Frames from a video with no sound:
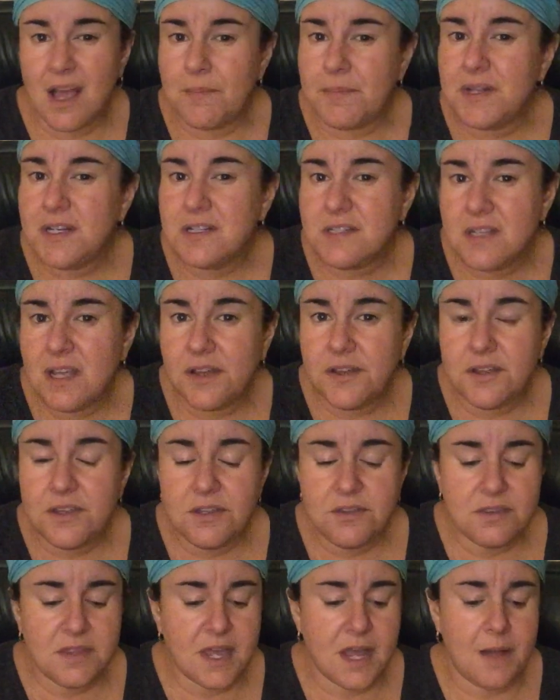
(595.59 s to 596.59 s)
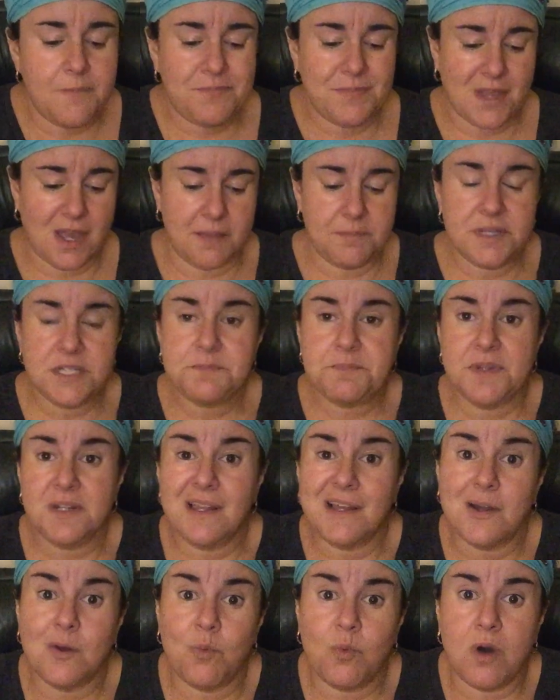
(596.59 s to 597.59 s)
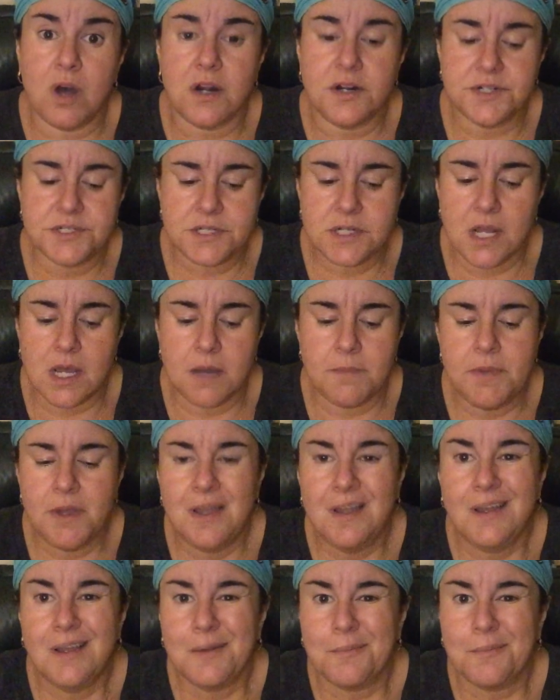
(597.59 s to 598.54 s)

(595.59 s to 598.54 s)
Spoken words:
I'm going to tell you that I must be like a water snob